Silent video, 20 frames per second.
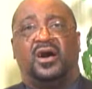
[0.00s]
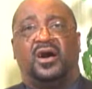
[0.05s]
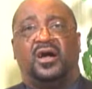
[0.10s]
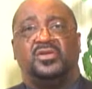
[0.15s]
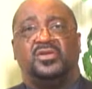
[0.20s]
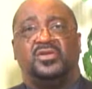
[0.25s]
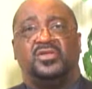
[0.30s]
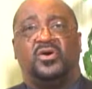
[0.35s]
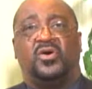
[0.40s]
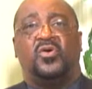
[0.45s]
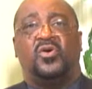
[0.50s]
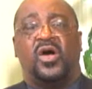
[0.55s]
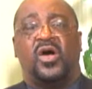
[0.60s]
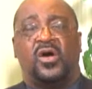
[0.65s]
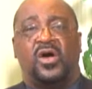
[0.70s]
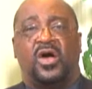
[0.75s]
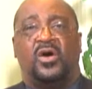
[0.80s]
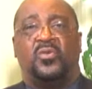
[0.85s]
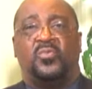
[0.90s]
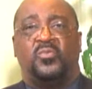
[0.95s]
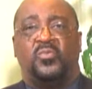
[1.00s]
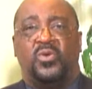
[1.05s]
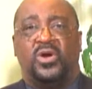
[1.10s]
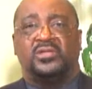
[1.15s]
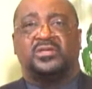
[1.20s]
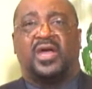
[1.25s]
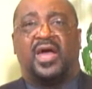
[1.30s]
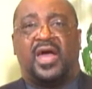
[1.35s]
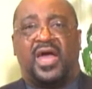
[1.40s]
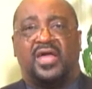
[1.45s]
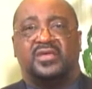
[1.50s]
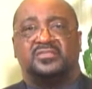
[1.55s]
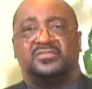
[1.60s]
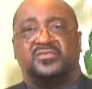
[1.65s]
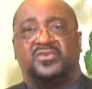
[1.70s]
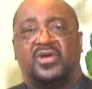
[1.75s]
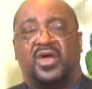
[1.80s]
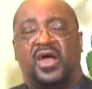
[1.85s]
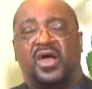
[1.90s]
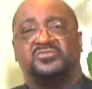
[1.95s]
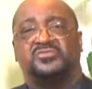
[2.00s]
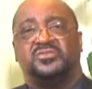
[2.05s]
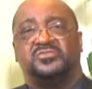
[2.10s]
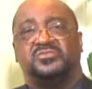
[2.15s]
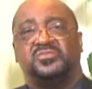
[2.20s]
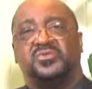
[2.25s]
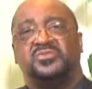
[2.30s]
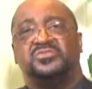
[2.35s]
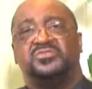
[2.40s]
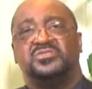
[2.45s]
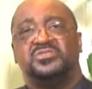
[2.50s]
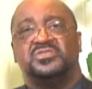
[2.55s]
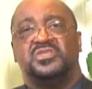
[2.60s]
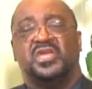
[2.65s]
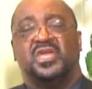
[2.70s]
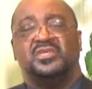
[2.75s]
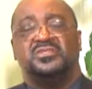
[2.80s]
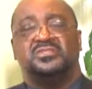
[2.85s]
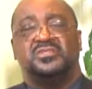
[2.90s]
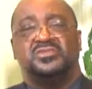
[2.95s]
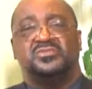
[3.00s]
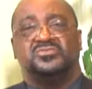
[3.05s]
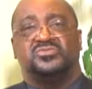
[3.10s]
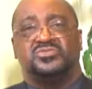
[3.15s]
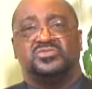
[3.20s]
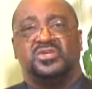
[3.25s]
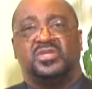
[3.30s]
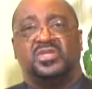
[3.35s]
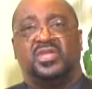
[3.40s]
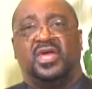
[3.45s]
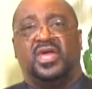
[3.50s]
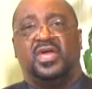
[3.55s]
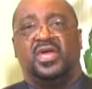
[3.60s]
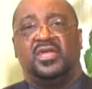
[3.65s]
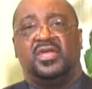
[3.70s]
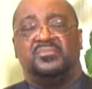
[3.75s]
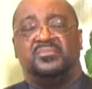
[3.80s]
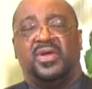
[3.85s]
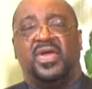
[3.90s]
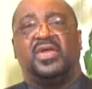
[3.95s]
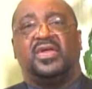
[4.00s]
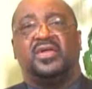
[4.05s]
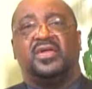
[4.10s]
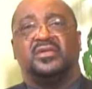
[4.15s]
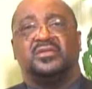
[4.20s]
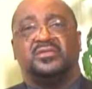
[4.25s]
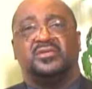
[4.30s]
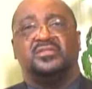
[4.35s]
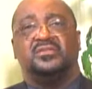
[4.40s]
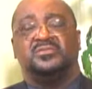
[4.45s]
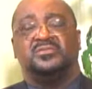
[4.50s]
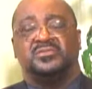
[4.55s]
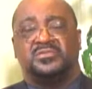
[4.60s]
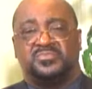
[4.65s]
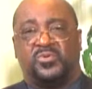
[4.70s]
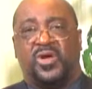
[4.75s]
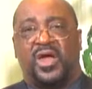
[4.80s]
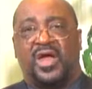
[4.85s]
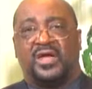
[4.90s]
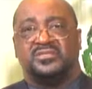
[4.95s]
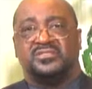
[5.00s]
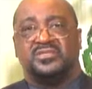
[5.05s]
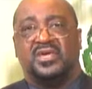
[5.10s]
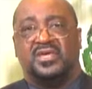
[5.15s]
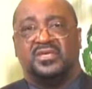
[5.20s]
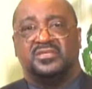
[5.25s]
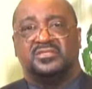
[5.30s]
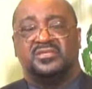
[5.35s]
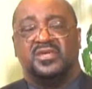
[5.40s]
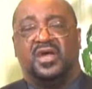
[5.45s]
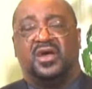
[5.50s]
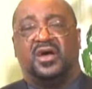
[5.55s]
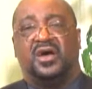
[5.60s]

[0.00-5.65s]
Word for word: you know, what kinds of contribution he's interested in making to this process,